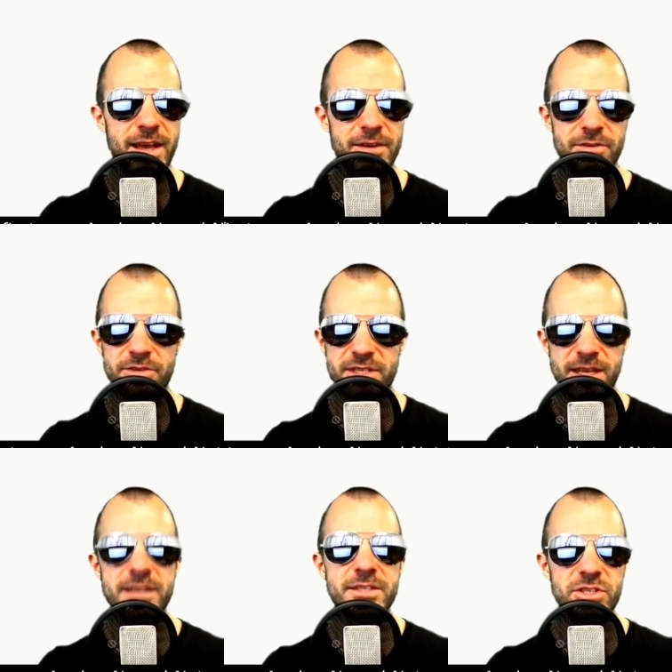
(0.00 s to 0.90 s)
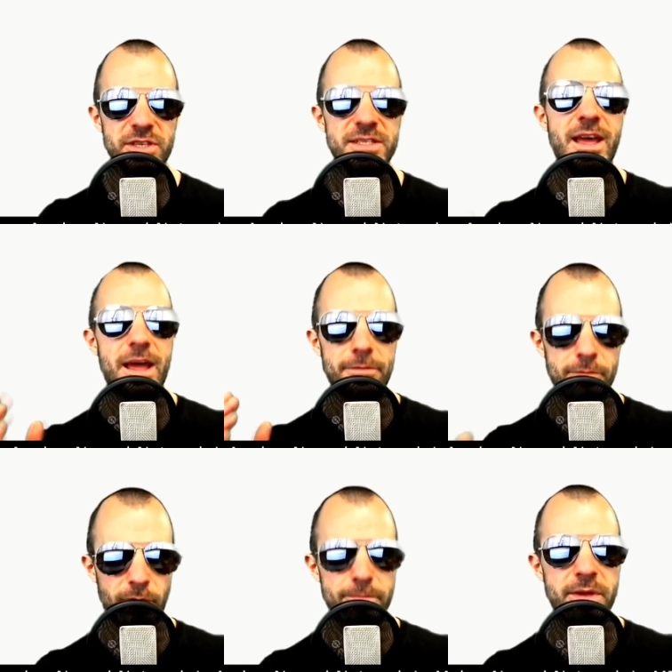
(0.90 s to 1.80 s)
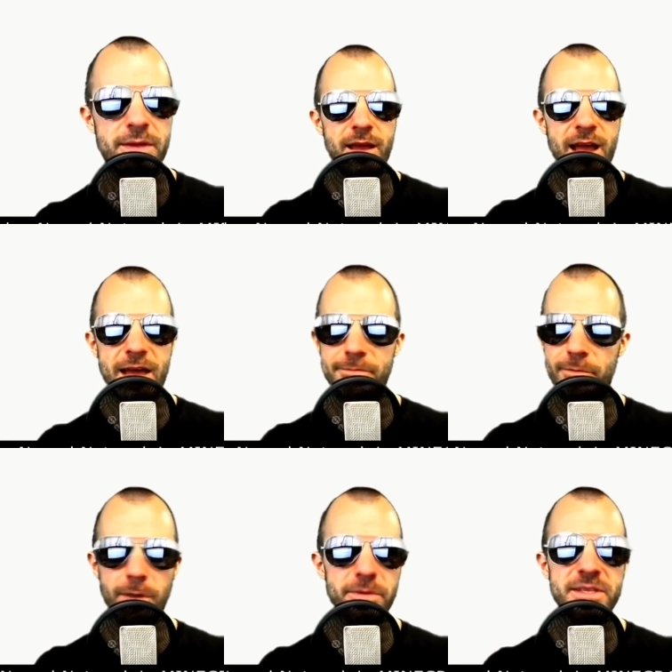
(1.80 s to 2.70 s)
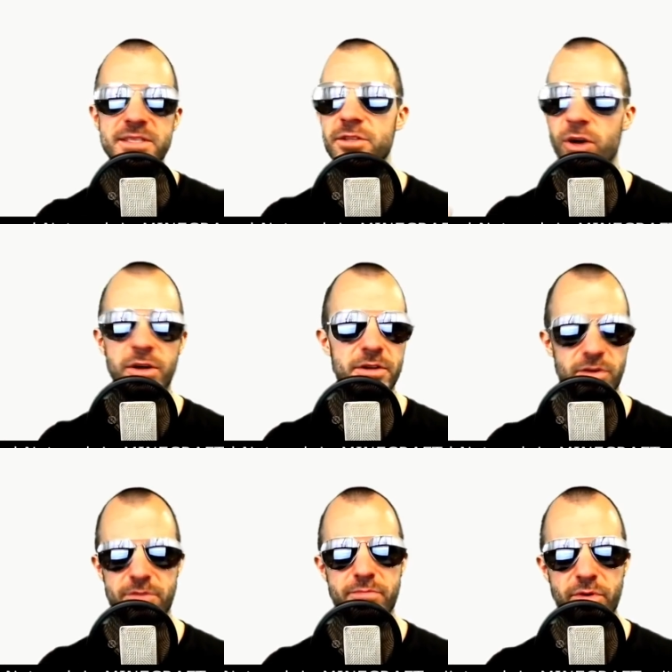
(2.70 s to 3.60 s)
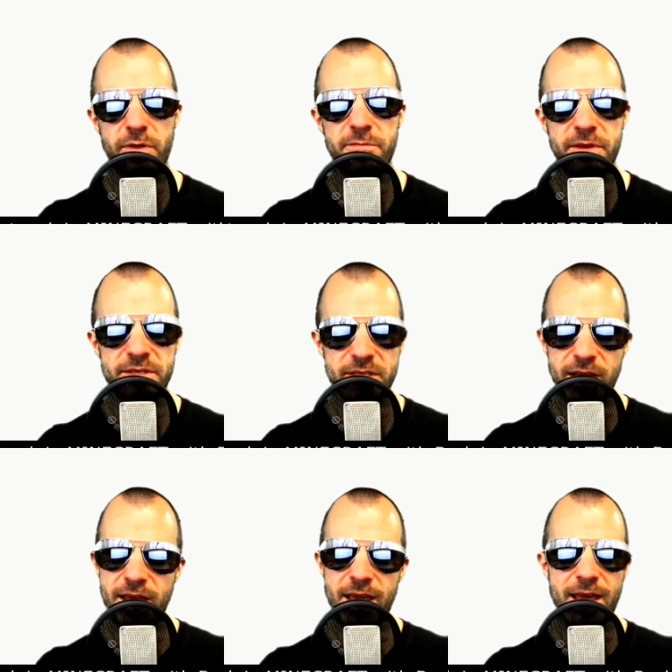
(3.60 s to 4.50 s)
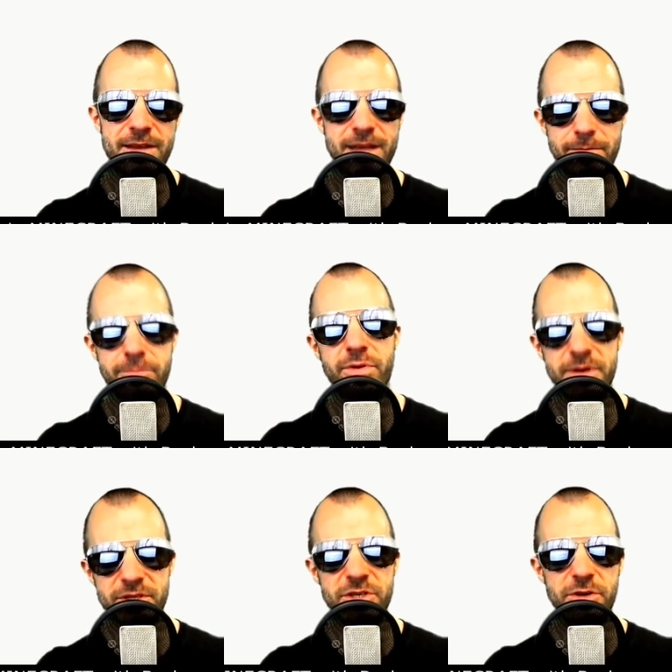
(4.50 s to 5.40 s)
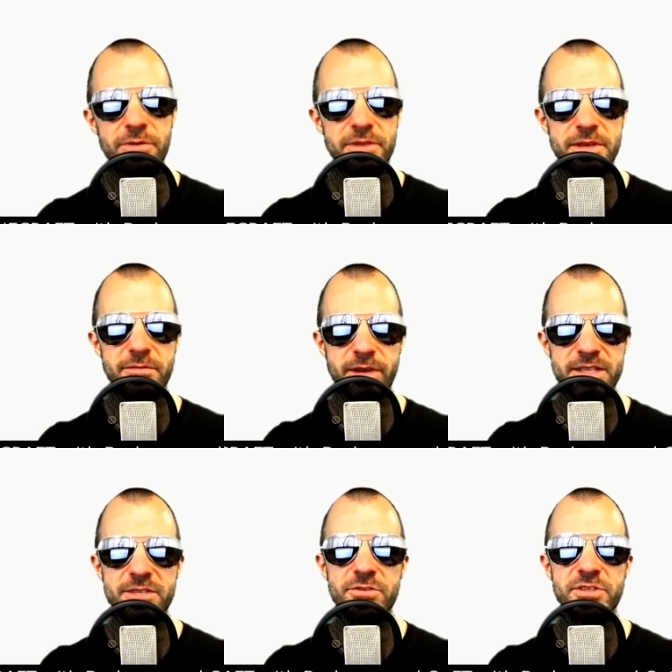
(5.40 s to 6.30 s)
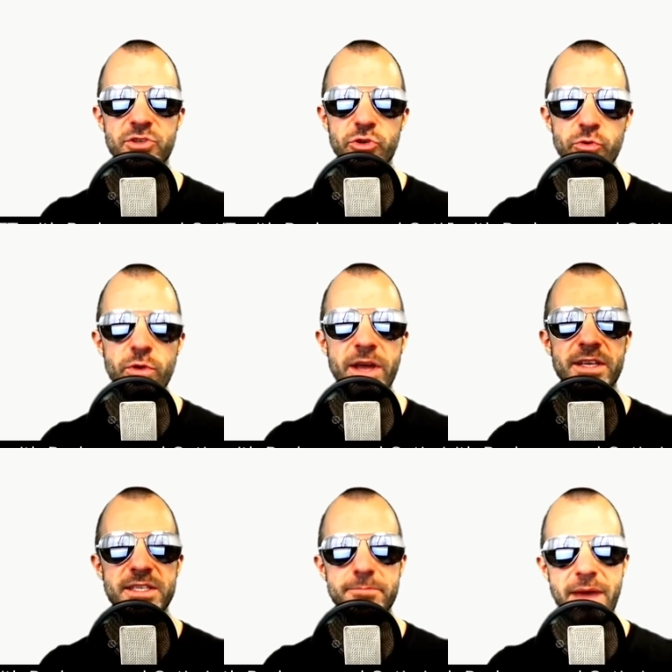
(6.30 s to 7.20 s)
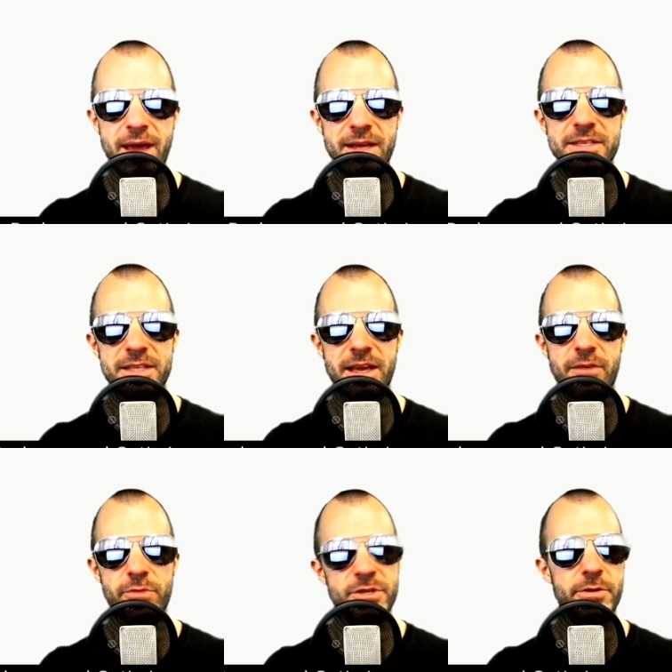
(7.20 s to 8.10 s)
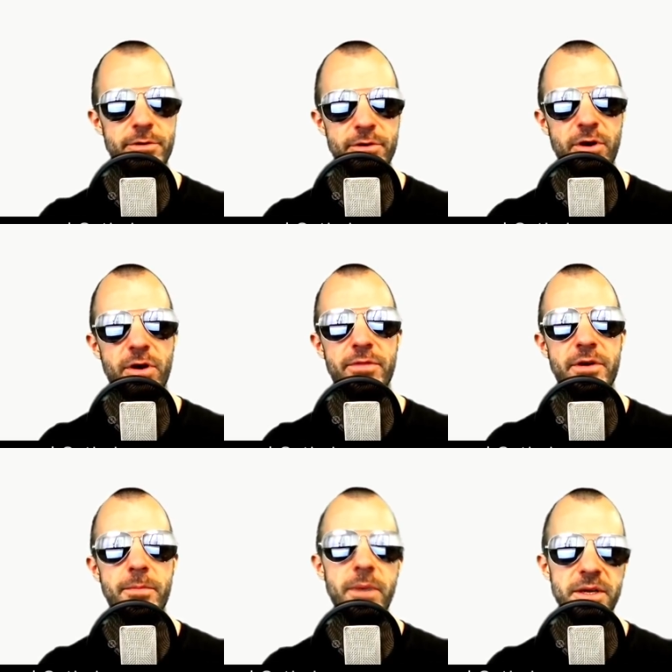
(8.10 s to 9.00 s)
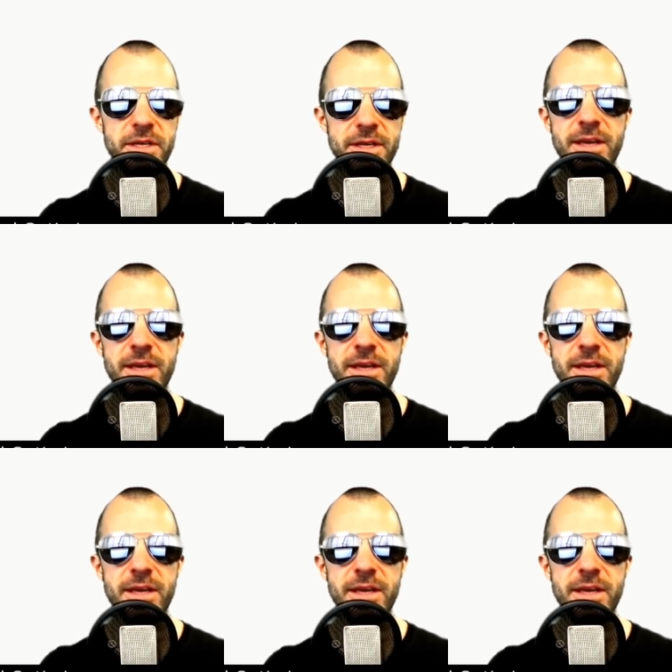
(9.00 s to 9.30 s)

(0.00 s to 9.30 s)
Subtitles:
I understand, it's just Anthropic. Anthropic is not a non-profit, and I'm pretty sure the investors do expect a return on their money,